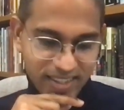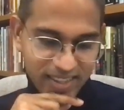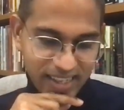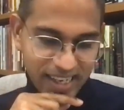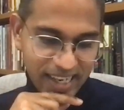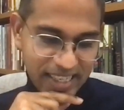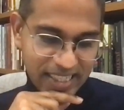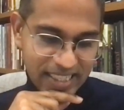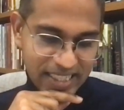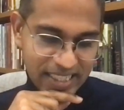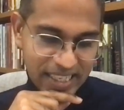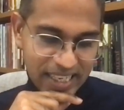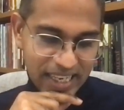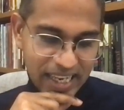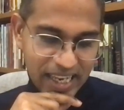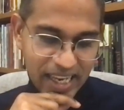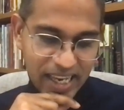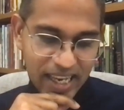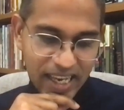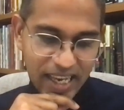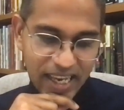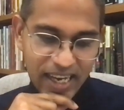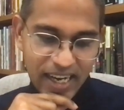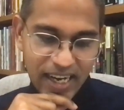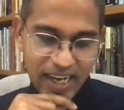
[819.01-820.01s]
right?
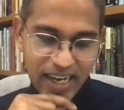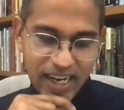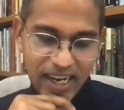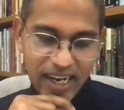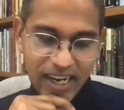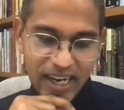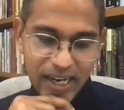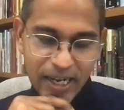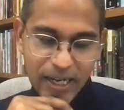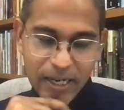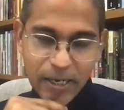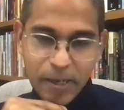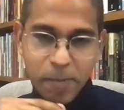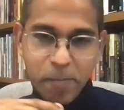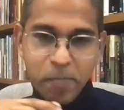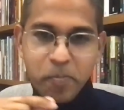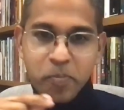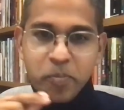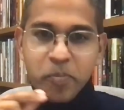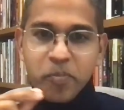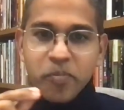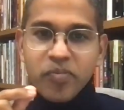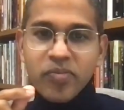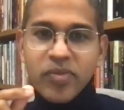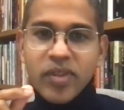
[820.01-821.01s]
Um,